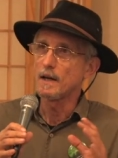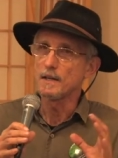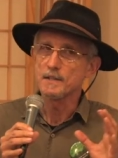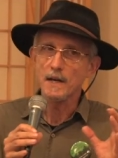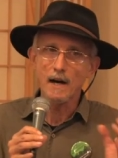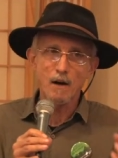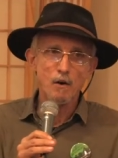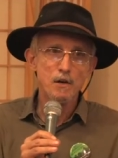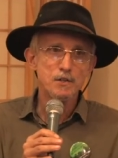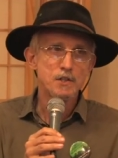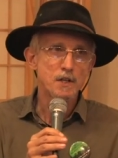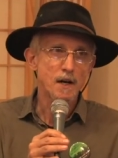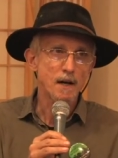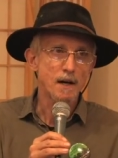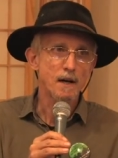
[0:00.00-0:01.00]
It's our
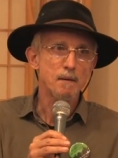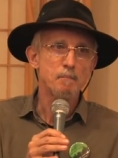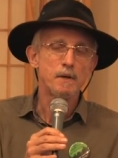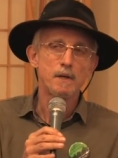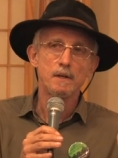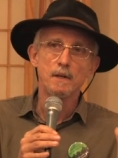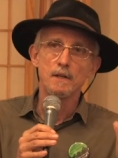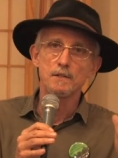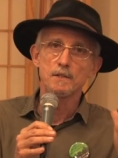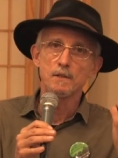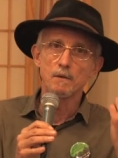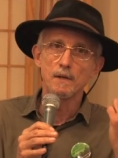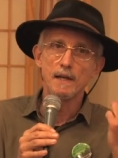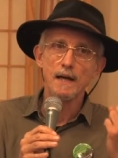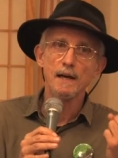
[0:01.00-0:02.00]
job is to